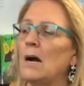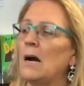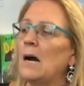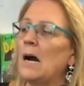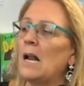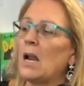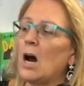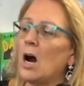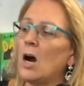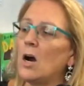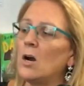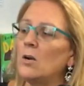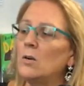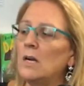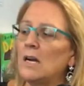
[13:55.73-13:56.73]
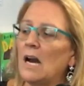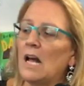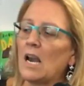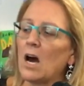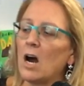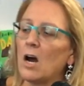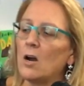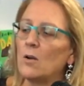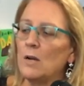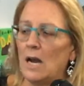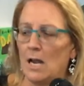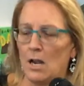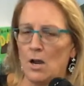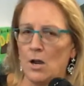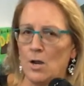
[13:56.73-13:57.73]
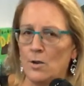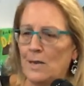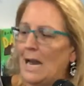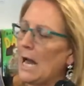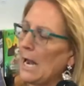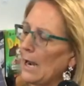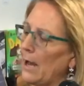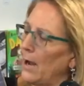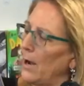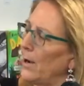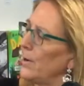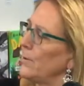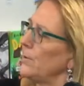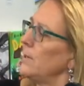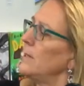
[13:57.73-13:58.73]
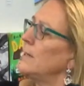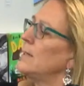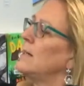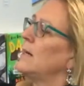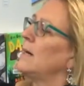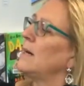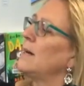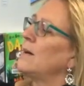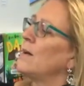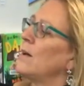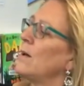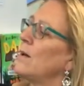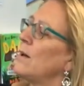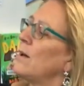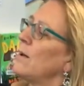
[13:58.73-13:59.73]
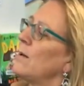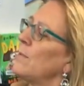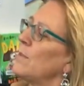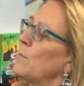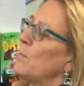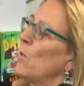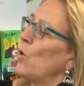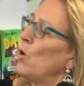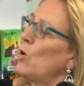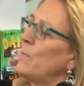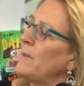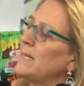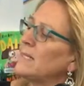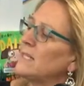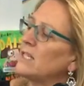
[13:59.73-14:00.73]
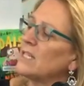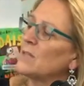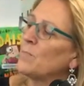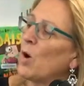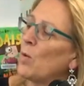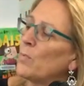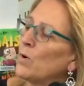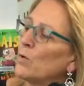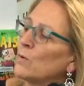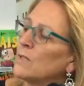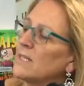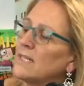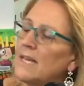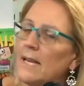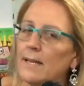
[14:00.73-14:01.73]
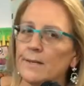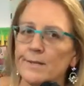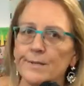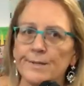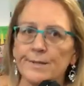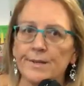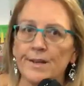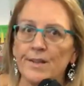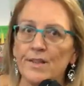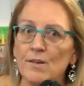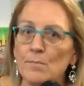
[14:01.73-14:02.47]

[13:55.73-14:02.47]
Hello, hello, hello, hello. The more messages Popcorn sent, the